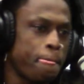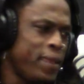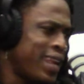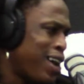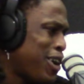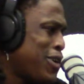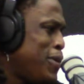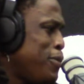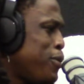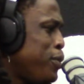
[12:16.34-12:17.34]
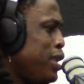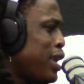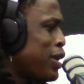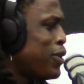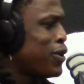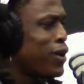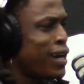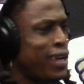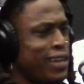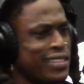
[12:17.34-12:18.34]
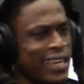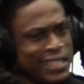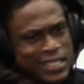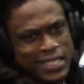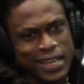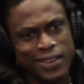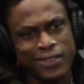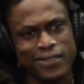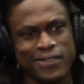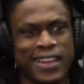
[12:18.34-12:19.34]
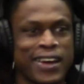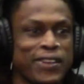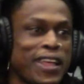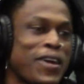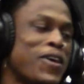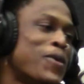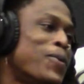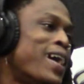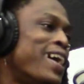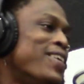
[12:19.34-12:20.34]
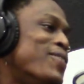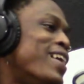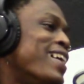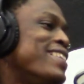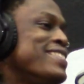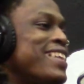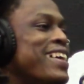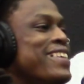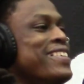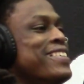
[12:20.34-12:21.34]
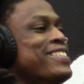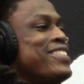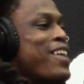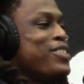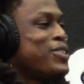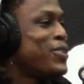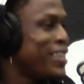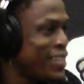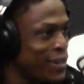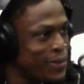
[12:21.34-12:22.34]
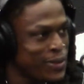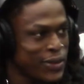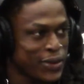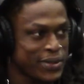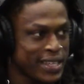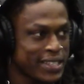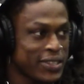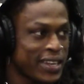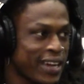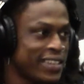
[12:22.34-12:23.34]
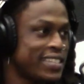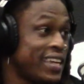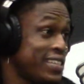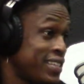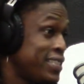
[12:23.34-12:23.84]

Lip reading: Then I heard people be like, "Oh, I can hear Texas sound now." Like, oh, why? Because like Travis going dumb, you know what I'm saying? So now it's Texas